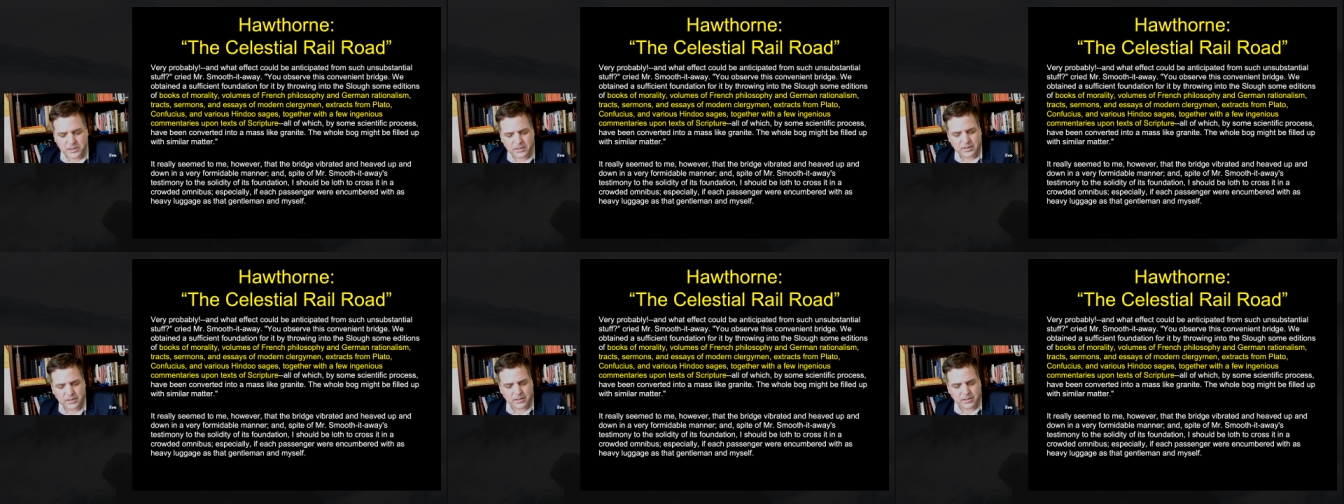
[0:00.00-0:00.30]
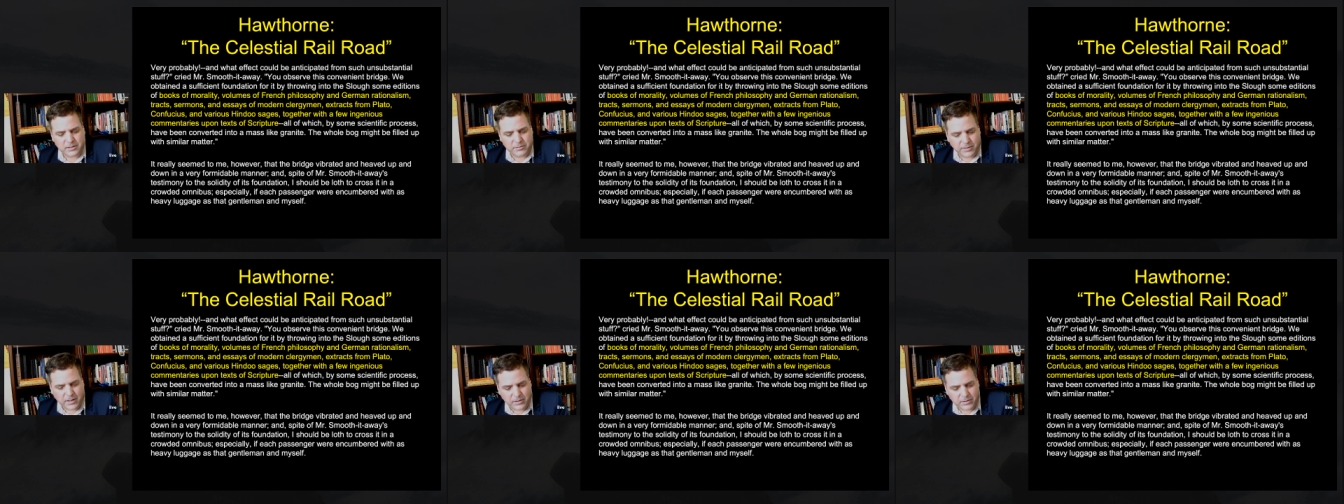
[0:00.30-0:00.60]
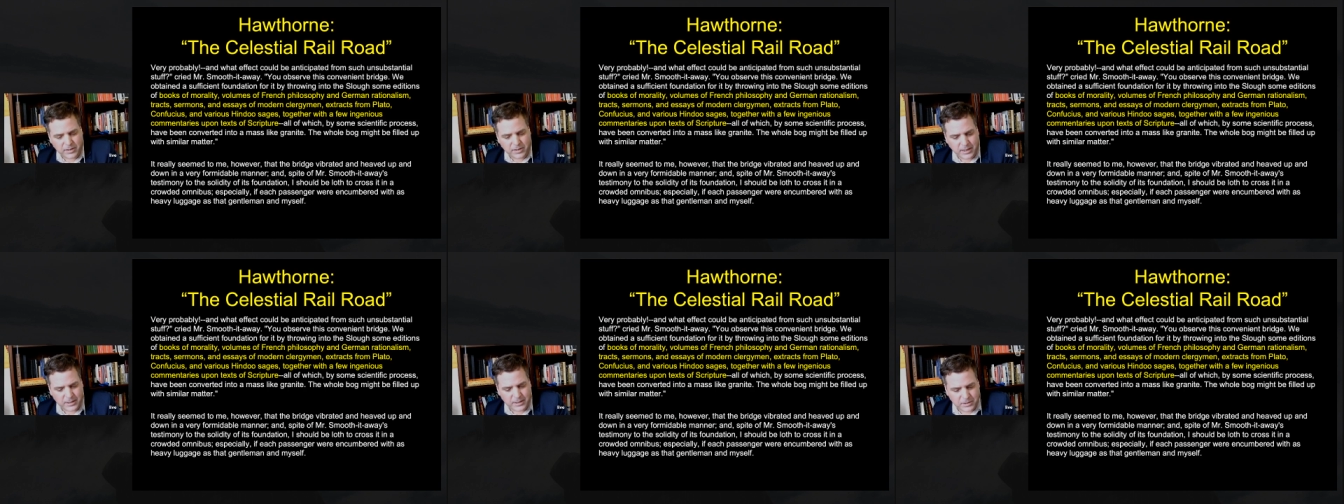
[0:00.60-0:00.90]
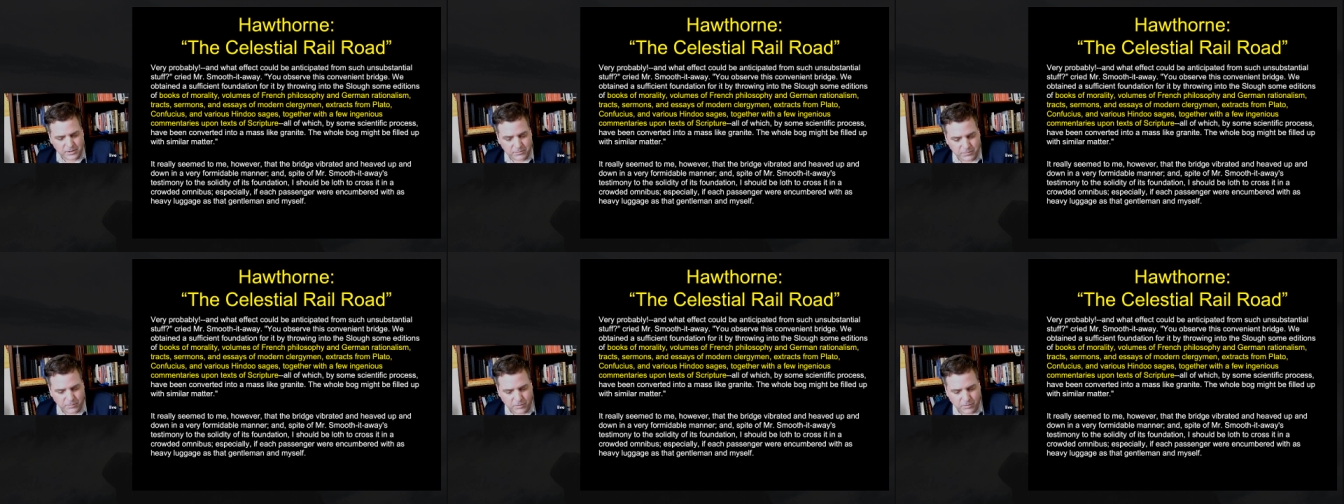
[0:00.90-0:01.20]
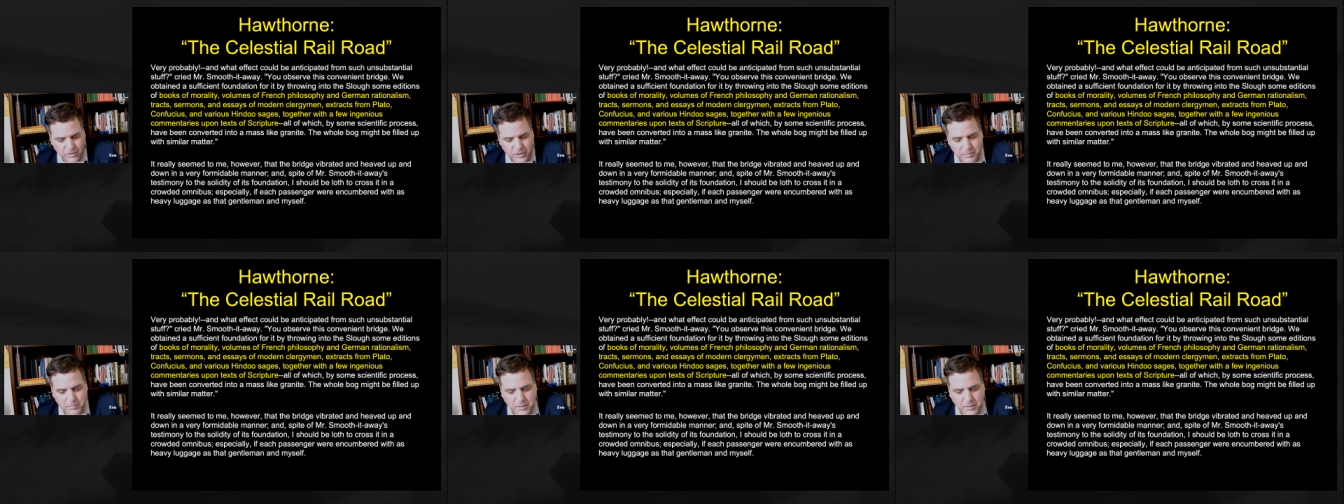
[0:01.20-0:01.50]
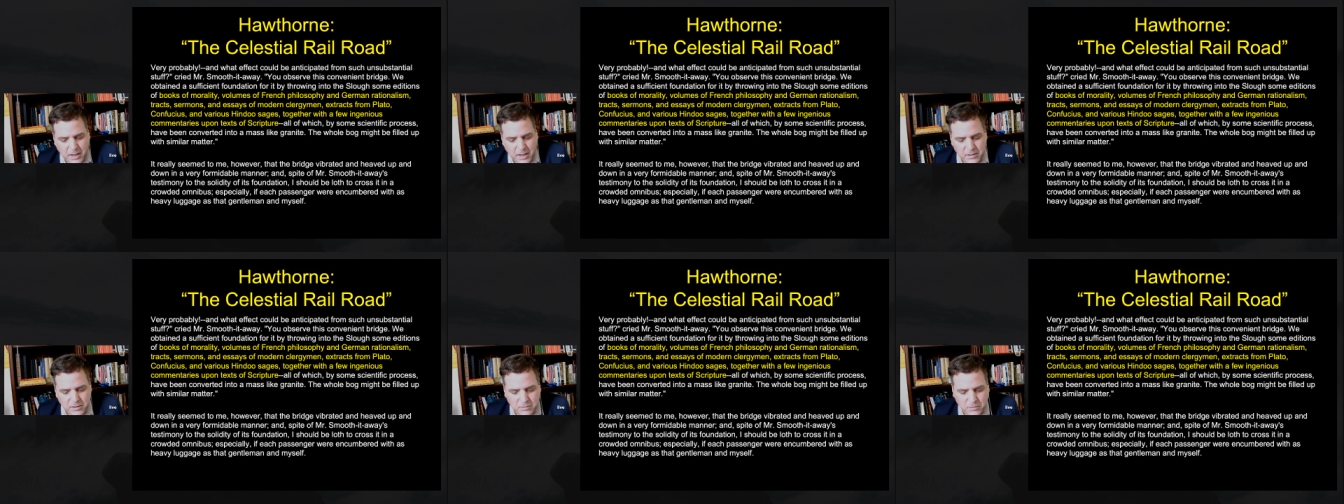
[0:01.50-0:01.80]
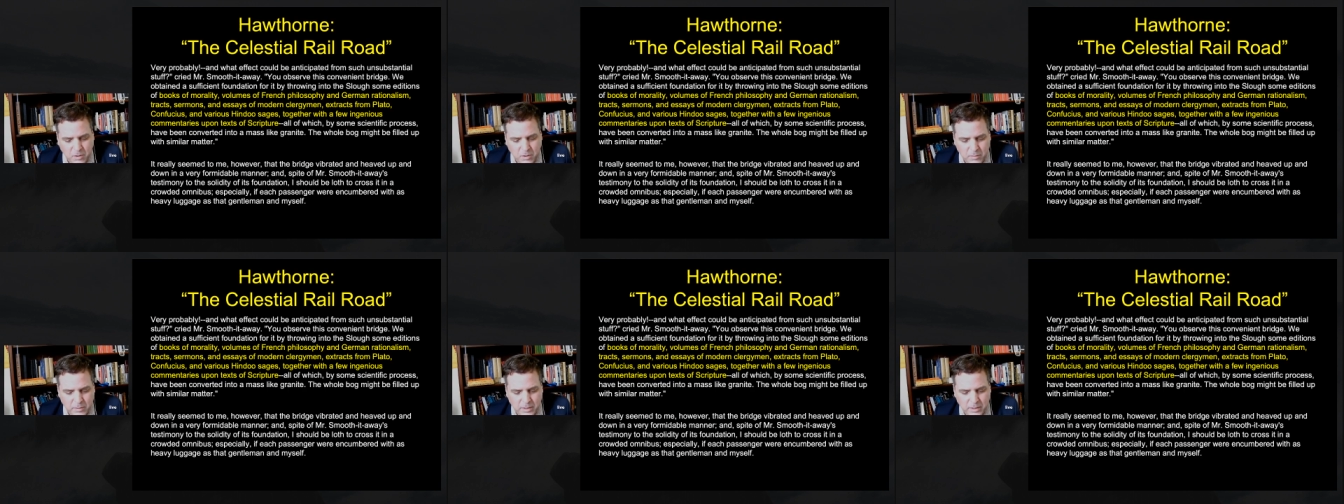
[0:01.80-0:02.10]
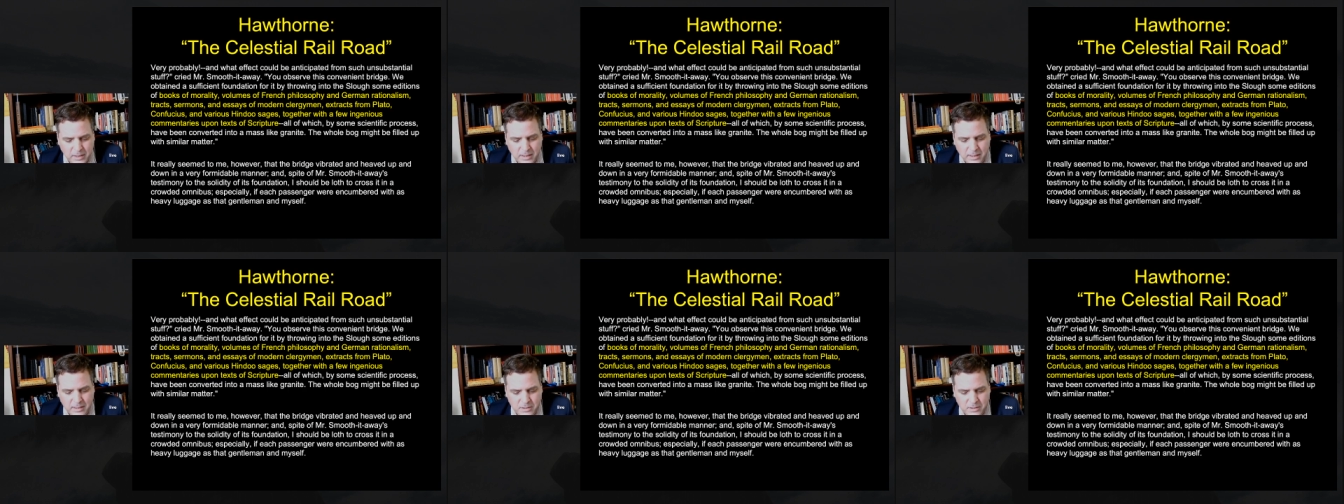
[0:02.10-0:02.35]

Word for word: foundation for it by throwing into